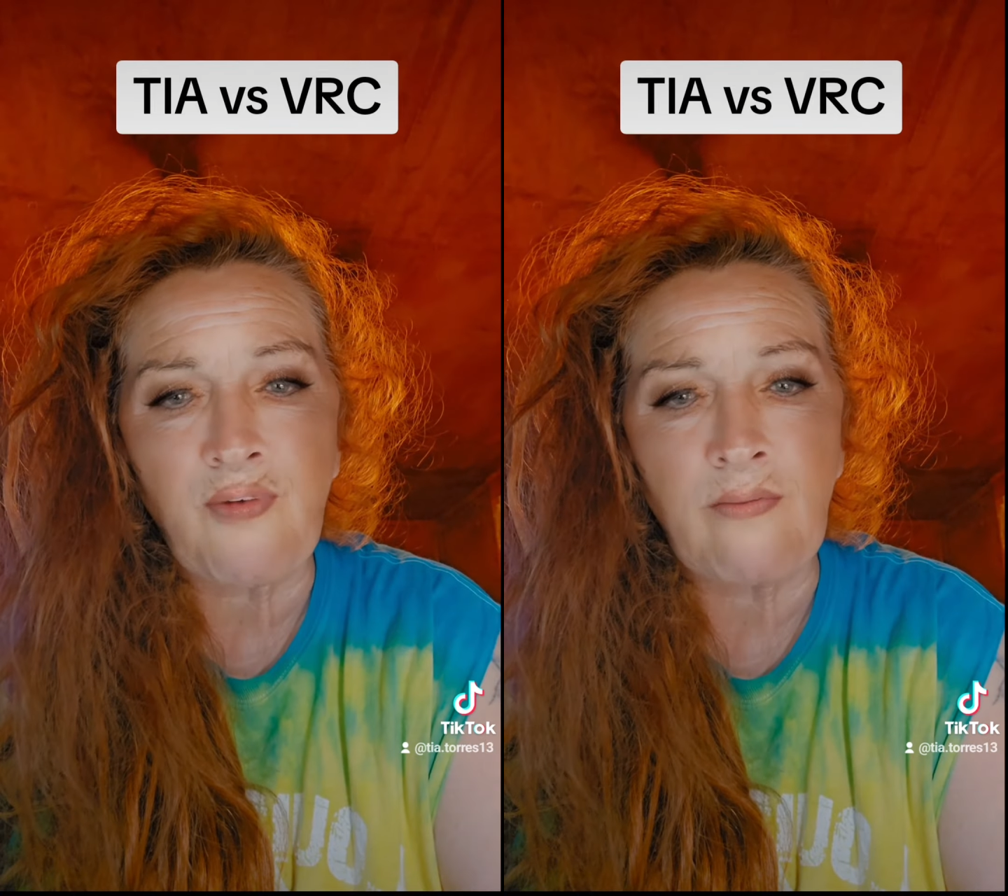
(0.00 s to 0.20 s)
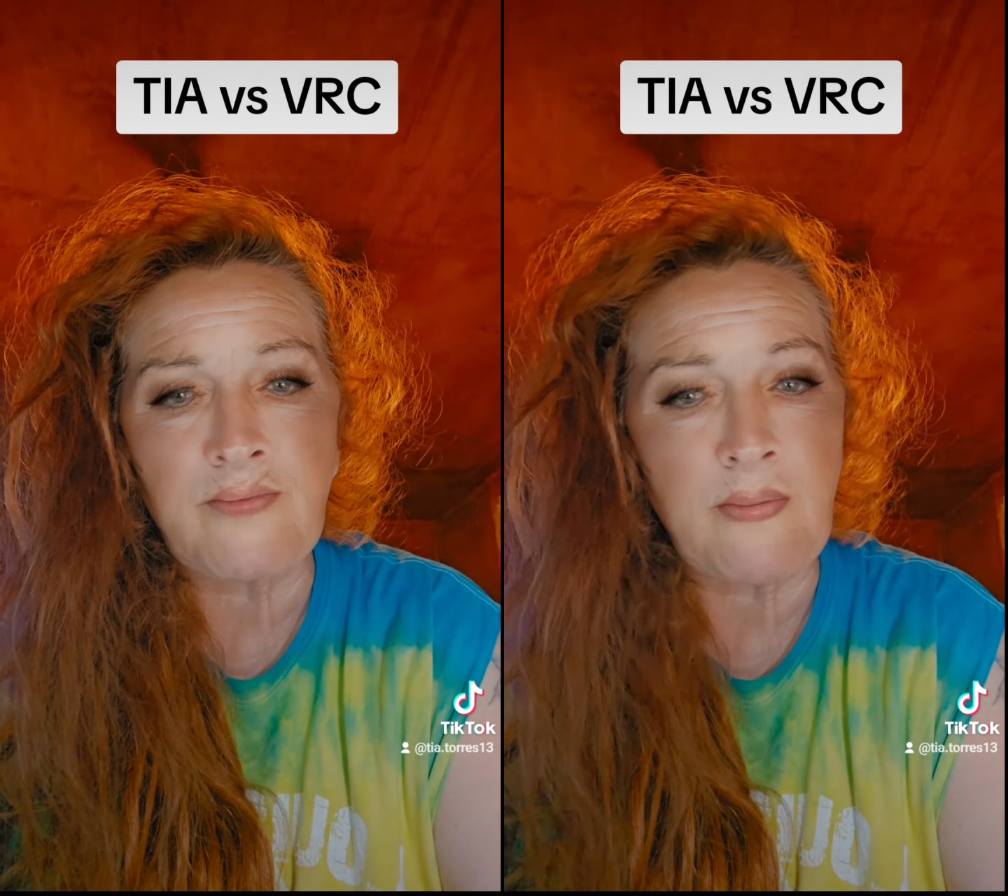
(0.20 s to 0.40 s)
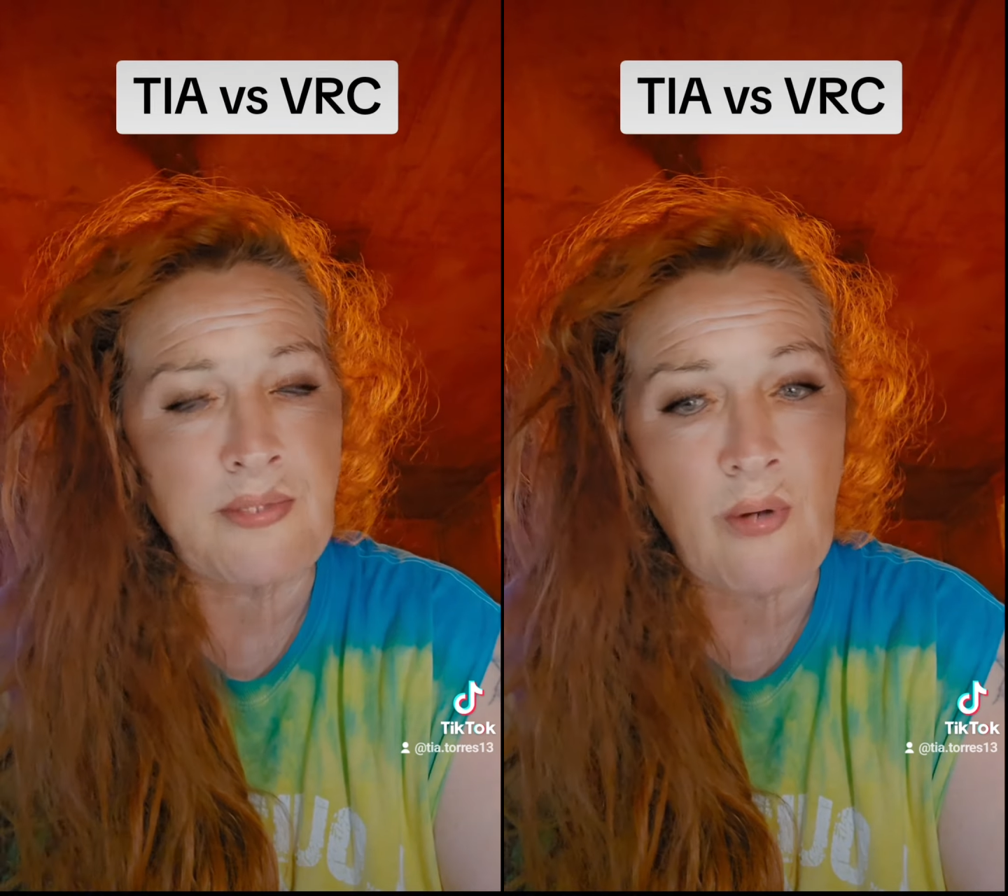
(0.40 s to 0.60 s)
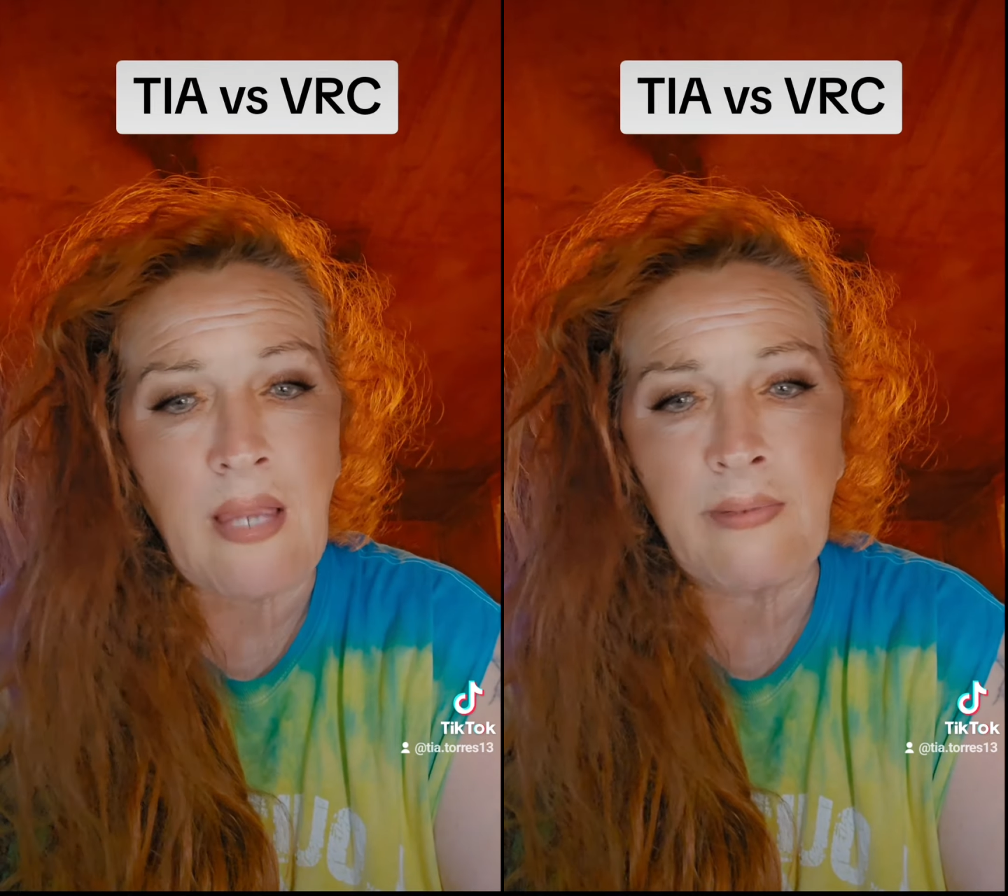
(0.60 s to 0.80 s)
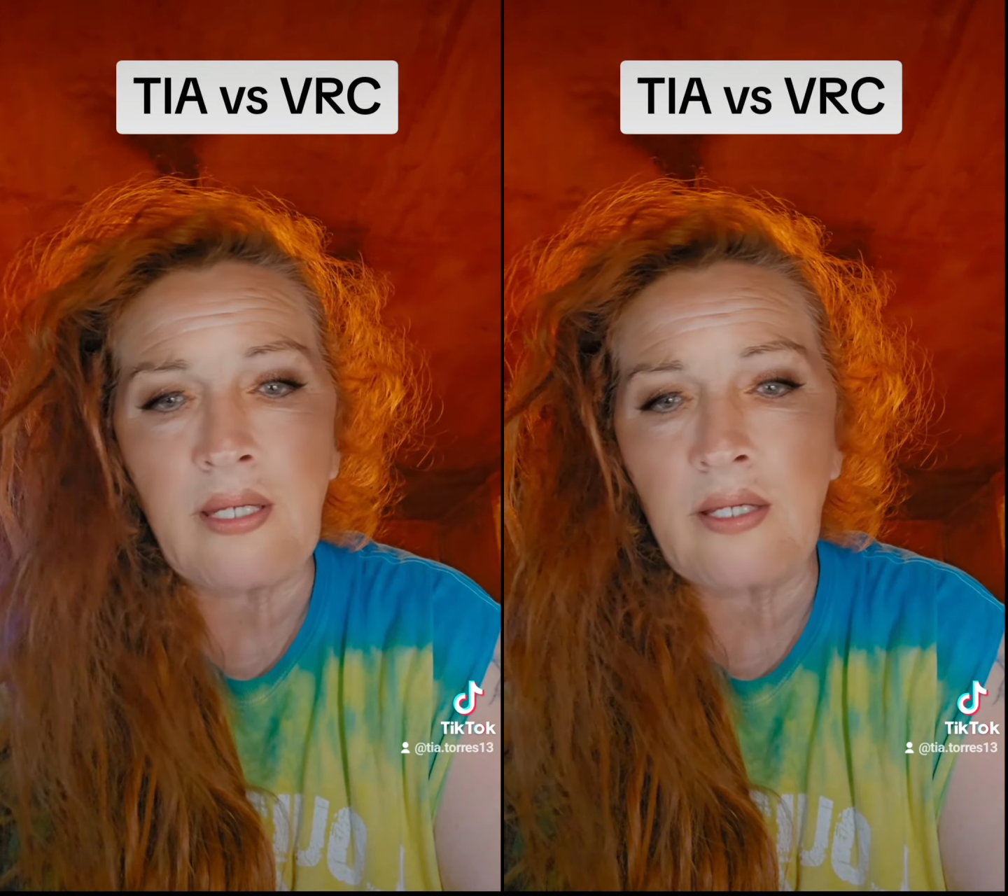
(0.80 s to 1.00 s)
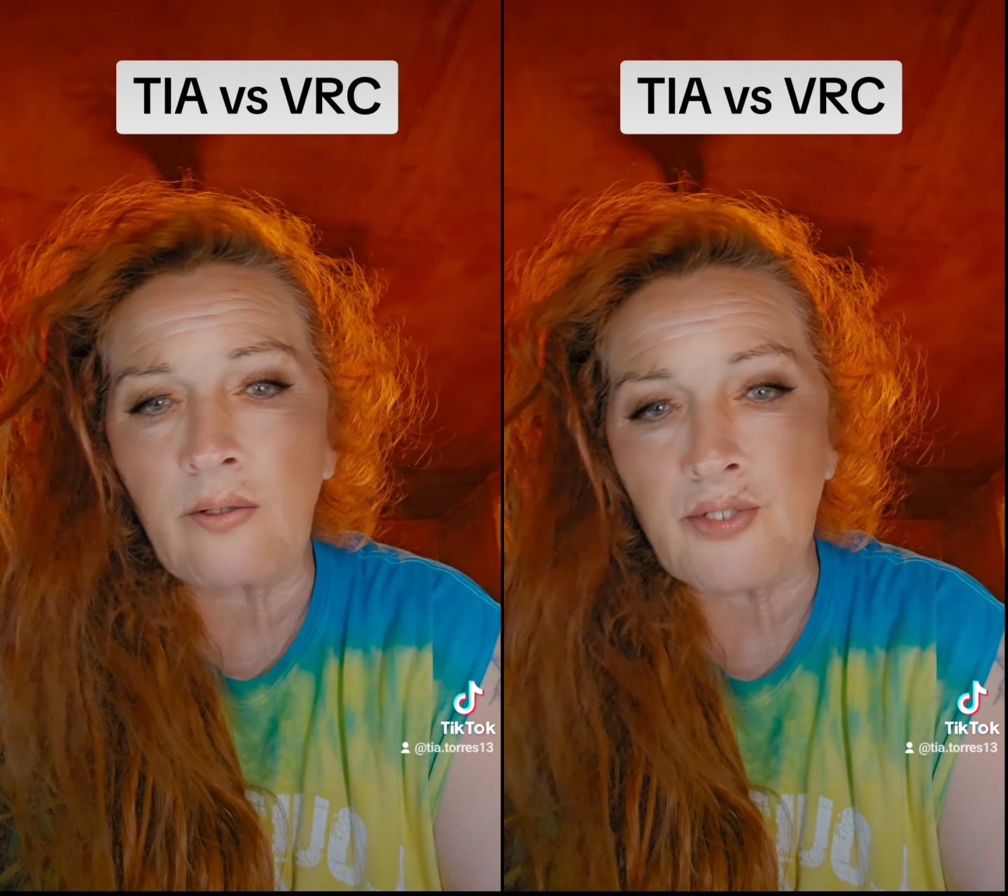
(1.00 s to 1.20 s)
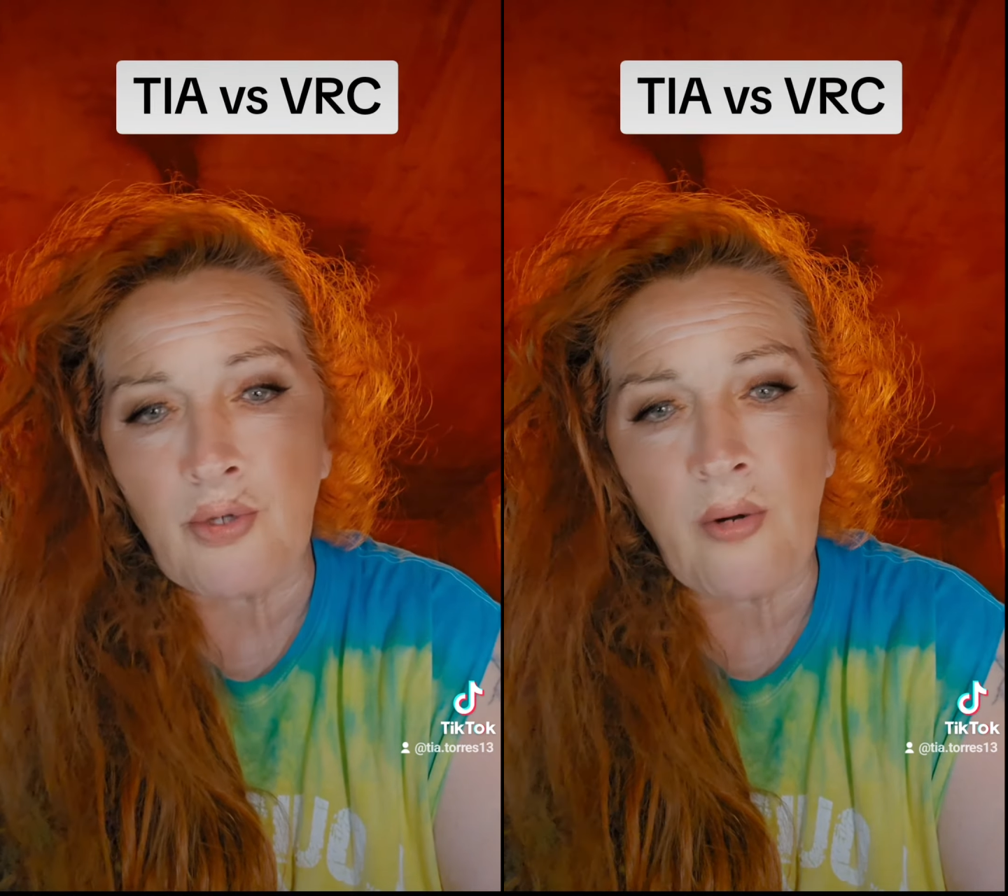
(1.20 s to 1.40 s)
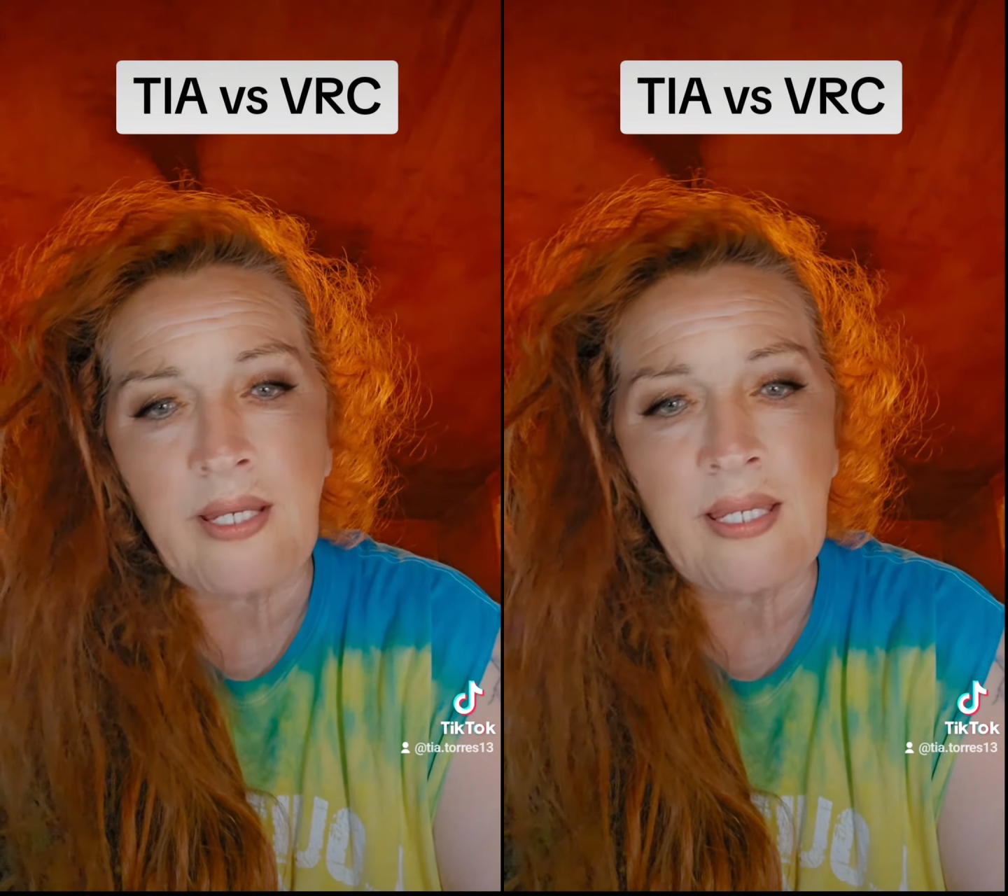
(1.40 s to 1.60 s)
from subscribing or
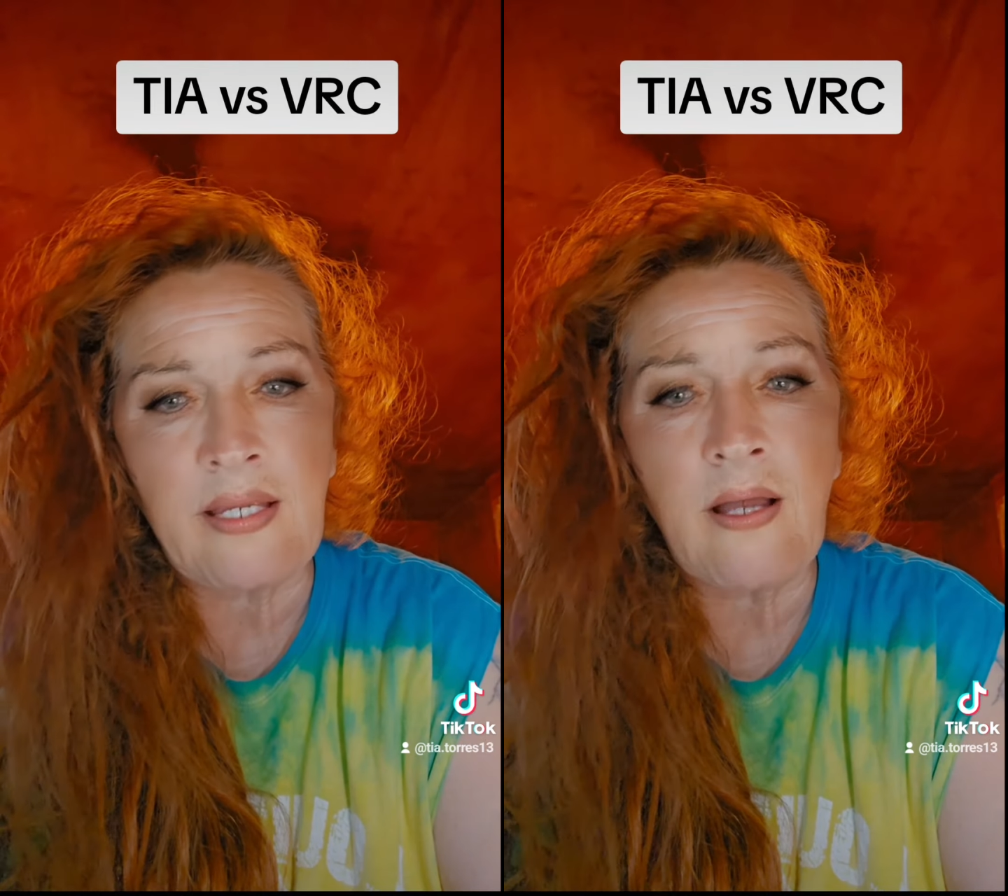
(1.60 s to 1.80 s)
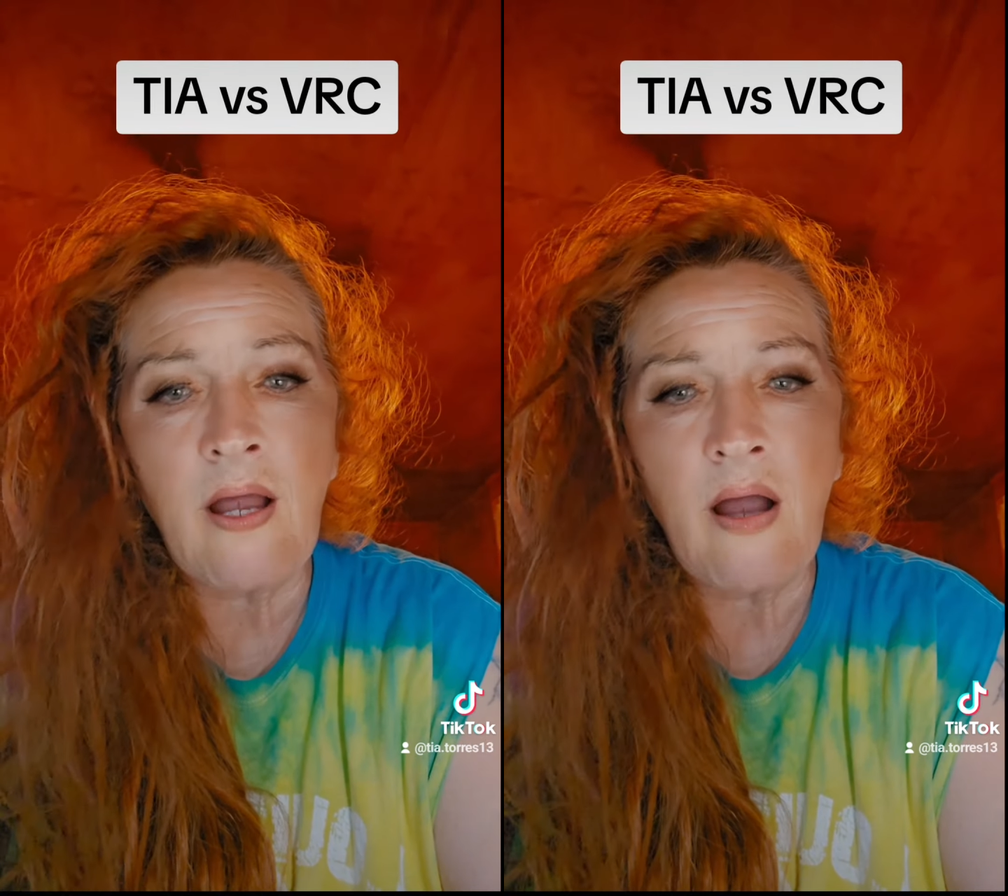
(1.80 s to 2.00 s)
joining,